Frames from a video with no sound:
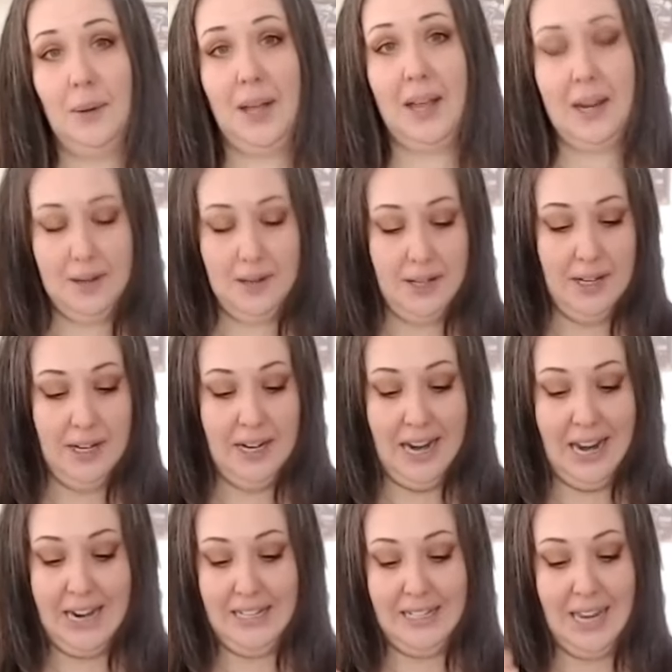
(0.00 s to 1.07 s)
Okay.
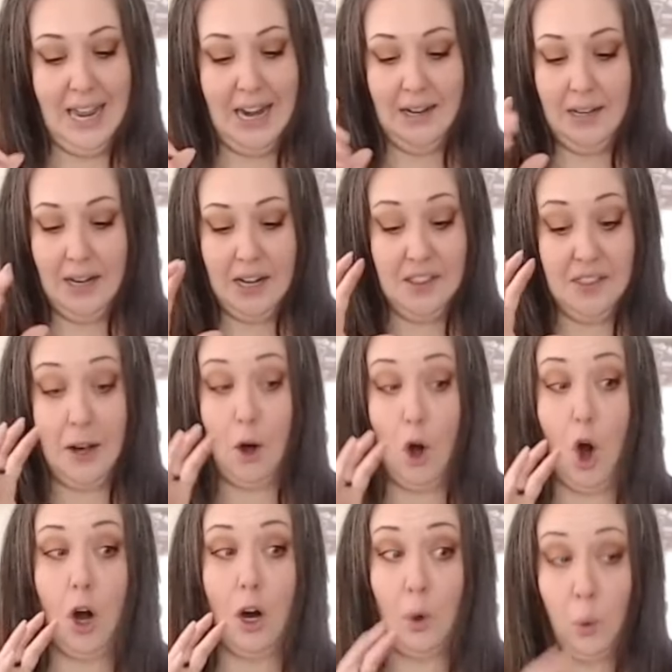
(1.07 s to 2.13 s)
And again,
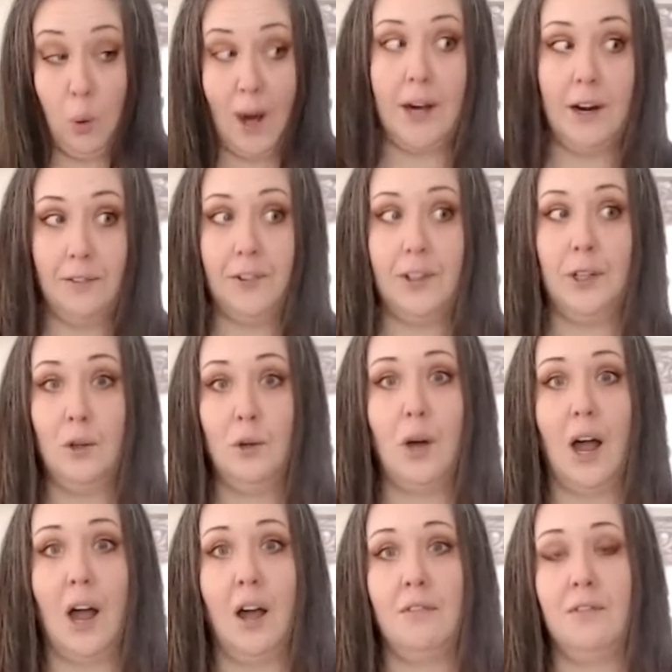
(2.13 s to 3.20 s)
there are quite a few
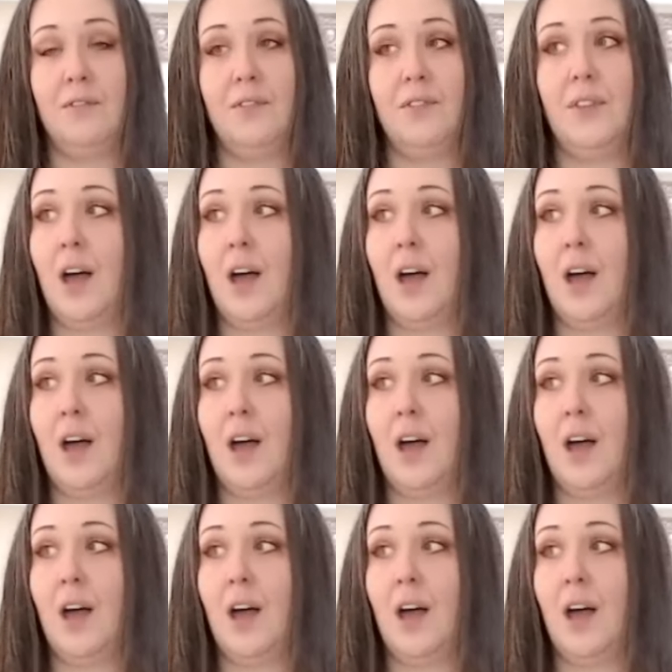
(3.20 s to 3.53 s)
of